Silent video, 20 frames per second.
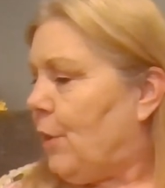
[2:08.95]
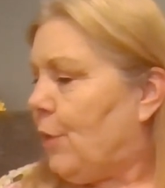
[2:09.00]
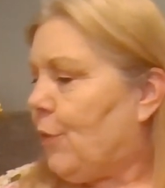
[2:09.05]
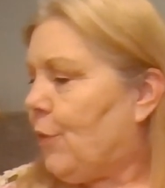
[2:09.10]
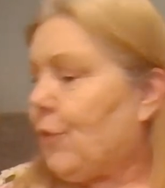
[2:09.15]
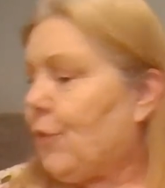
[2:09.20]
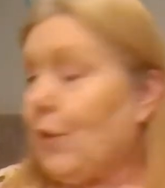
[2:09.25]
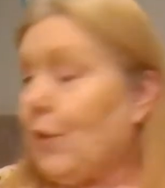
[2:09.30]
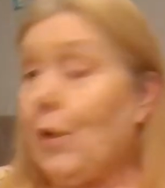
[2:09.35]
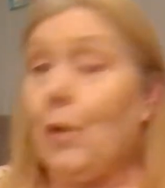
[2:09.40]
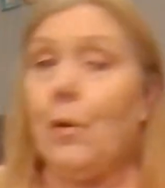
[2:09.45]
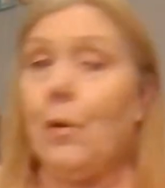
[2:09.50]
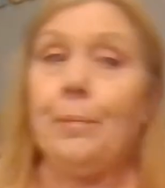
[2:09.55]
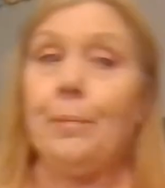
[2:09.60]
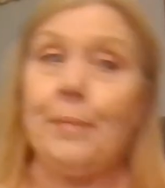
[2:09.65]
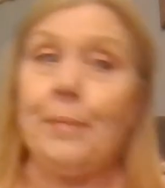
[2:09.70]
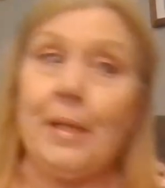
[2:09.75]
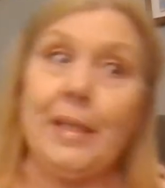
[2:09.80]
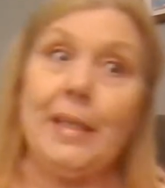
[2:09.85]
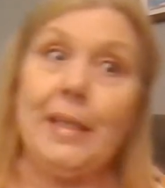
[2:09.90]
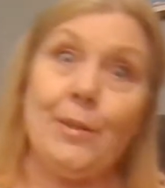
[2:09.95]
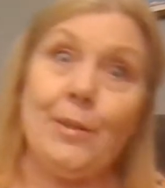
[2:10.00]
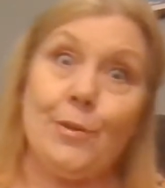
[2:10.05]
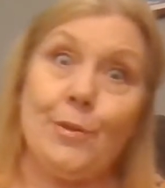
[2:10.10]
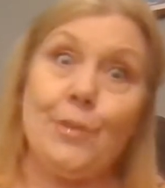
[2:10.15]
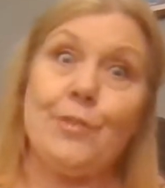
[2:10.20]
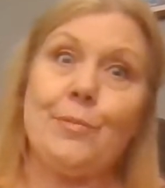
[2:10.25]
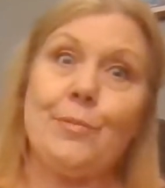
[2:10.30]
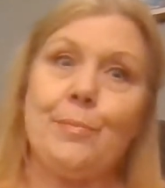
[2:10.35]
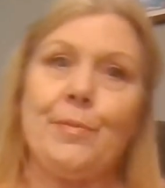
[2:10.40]
So I'm getting
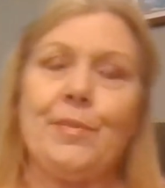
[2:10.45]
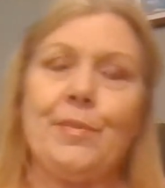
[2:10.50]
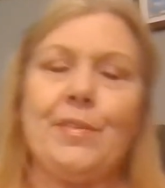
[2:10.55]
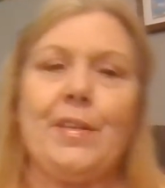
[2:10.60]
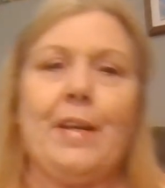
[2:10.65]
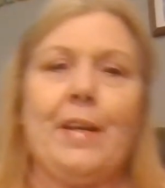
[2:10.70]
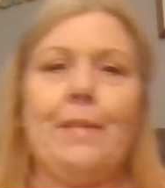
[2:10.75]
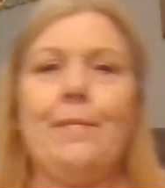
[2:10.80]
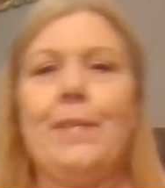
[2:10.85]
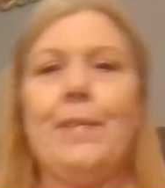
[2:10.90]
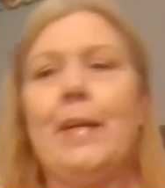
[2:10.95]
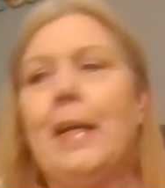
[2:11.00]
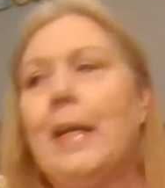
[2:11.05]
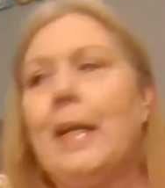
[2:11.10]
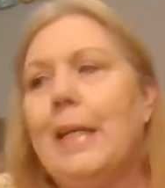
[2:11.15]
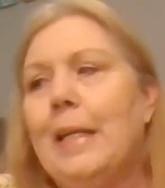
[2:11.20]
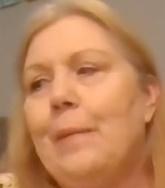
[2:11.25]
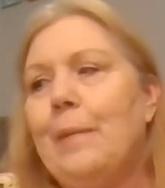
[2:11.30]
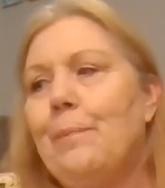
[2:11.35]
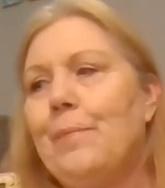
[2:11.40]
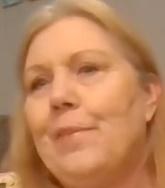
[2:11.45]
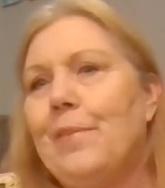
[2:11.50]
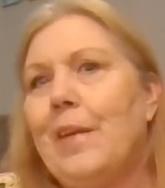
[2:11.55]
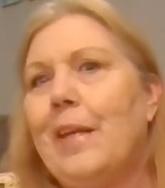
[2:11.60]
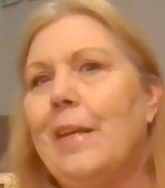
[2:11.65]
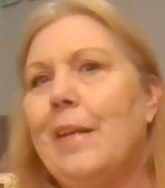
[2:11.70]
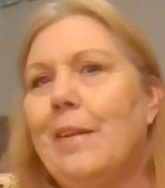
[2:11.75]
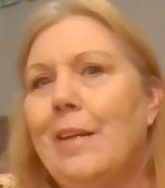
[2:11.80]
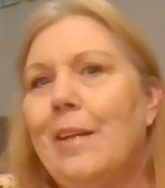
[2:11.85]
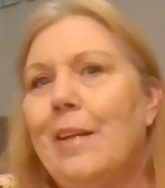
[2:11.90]
Christmas stuff, and I keep
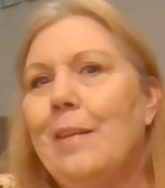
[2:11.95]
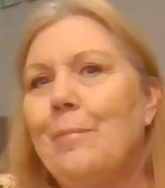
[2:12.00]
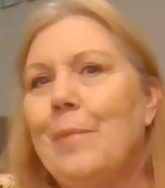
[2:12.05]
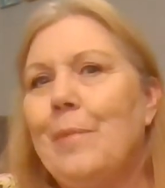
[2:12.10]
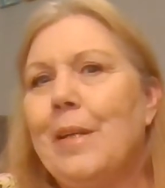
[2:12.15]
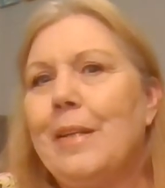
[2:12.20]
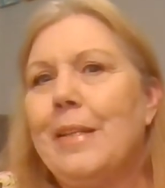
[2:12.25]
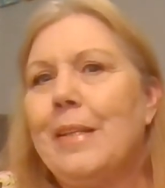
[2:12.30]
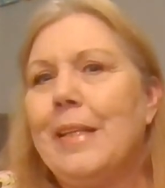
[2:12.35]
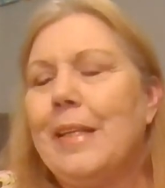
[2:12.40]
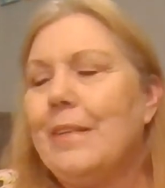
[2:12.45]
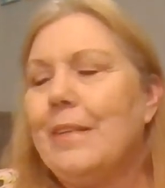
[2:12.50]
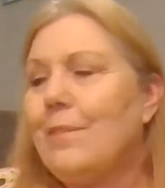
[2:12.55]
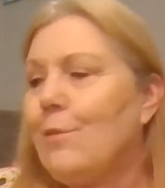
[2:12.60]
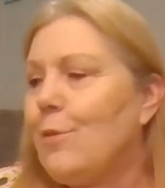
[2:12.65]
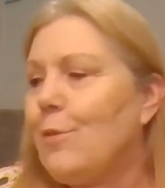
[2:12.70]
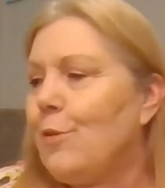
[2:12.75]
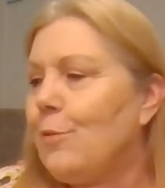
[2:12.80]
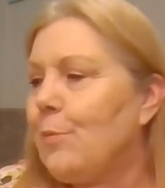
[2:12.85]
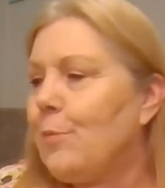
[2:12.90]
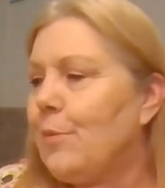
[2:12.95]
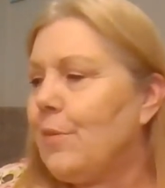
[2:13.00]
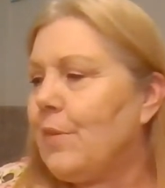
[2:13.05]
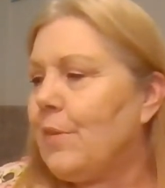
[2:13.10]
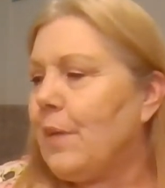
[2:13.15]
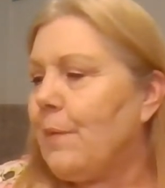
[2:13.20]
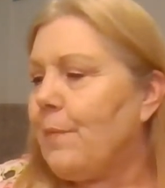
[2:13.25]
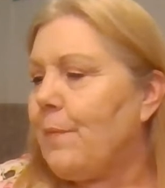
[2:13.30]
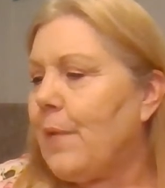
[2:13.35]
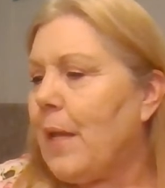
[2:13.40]
saying, oh, I'm not going to get Christmas
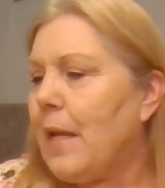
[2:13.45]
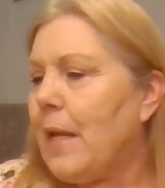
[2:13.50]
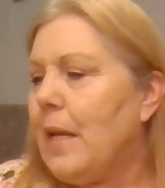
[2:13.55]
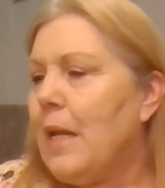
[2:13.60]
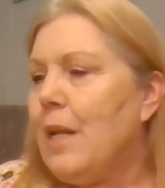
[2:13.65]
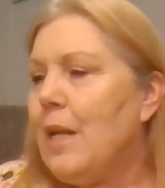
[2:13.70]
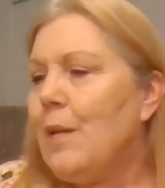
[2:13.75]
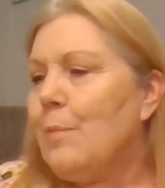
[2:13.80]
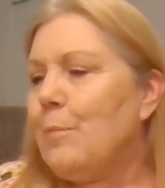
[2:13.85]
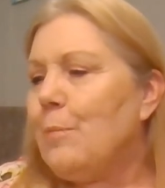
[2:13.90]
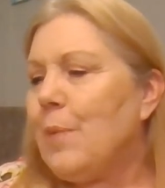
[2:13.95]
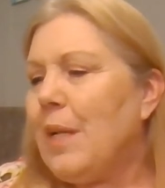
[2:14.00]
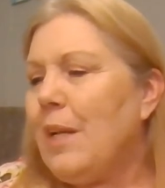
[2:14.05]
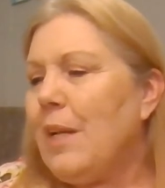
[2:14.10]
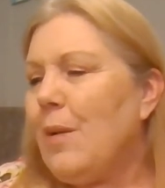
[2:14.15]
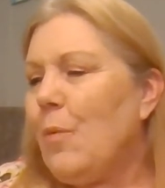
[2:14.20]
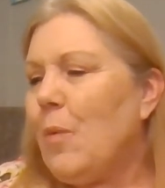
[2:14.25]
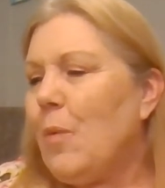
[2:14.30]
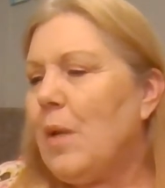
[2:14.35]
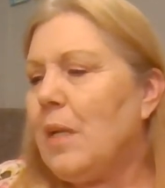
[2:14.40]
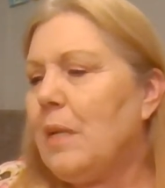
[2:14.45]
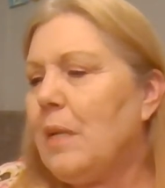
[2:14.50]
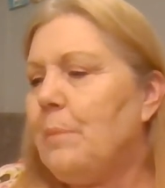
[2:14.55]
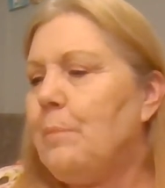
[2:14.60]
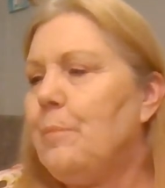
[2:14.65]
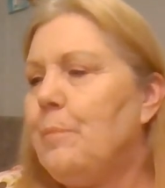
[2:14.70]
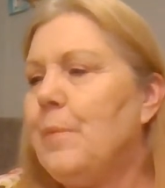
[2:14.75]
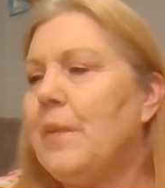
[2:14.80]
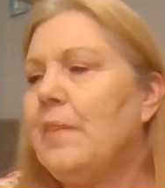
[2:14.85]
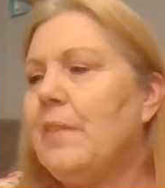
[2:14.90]
stuff yet, but I don't want to
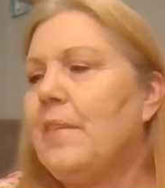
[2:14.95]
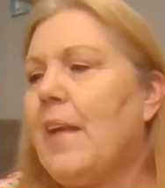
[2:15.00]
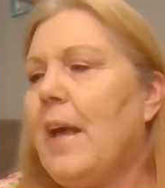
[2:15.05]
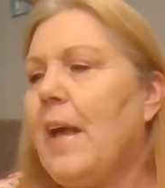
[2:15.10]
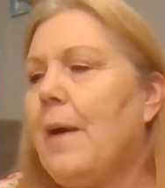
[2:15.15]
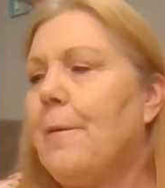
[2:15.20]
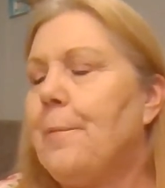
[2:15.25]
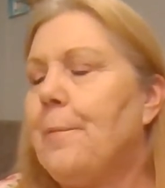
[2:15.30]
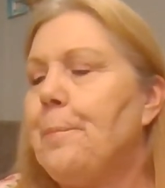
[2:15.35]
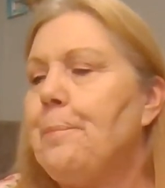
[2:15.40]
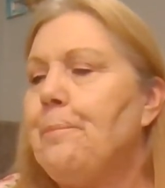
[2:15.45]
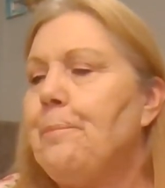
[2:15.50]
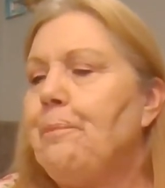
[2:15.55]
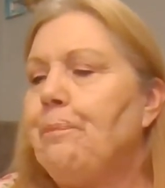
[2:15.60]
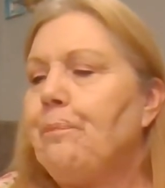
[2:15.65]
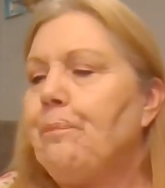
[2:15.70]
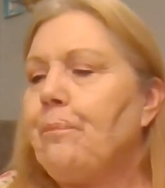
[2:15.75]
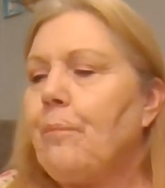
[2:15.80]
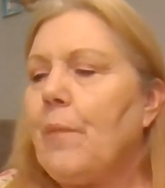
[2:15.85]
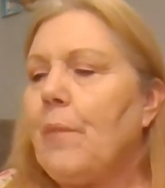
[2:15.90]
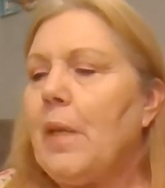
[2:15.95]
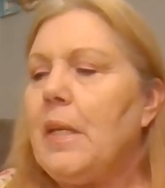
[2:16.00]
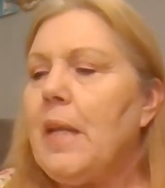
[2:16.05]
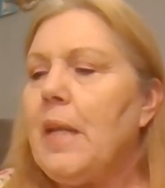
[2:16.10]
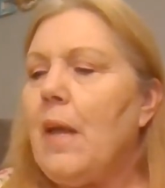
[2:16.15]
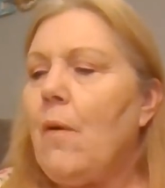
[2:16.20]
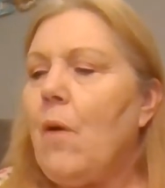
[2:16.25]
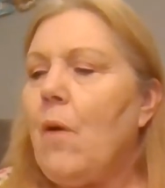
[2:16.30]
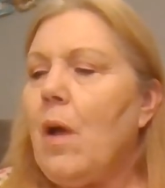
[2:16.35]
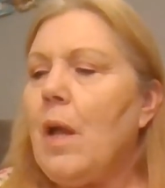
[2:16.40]
miss out.
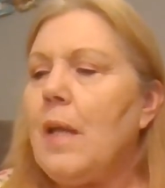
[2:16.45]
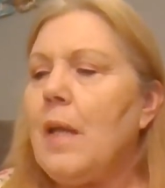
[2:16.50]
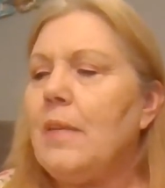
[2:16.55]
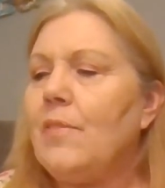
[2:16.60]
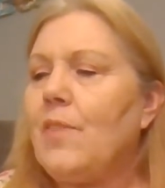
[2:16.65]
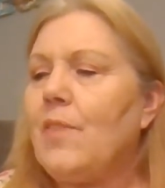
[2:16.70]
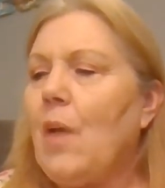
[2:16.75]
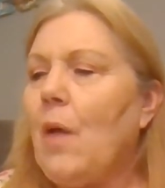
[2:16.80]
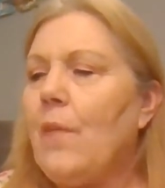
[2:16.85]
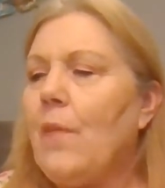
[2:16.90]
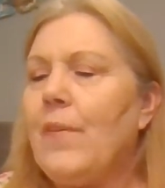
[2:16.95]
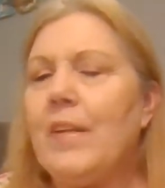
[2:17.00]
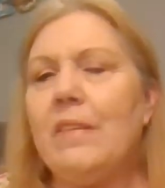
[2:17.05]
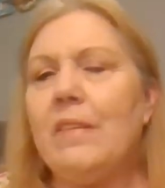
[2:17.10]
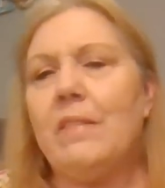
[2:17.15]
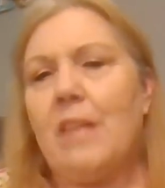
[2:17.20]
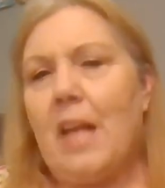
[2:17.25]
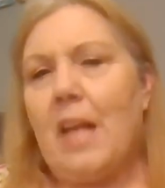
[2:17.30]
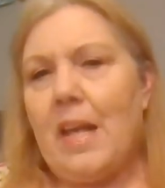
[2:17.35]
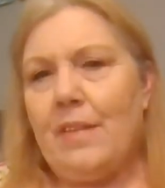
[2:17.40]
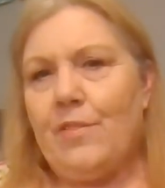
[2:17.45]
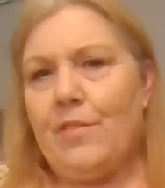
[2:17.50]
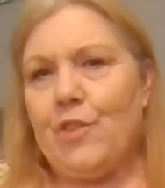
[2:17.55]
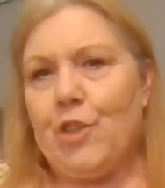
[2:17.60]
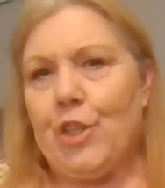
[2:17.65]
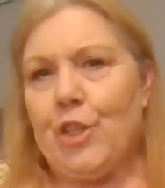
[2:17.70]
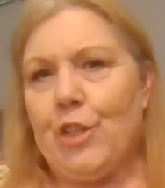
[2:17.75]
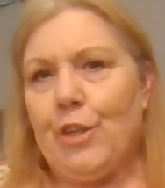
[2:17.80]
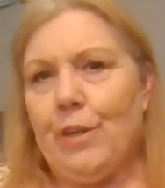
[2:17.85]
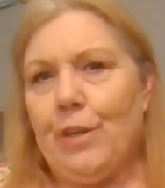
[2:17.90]
Now, I saw these
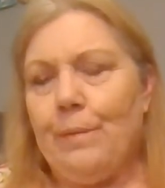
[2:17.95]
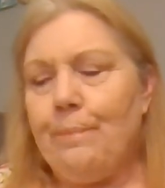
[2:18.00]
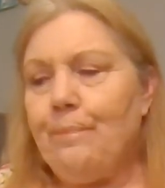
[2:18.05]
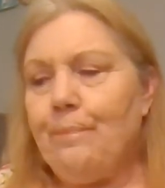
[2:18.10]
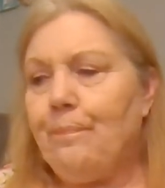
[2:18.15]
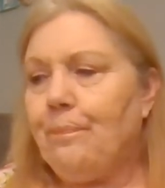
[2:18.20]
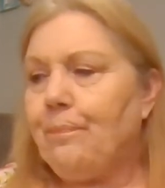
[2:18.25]
last year.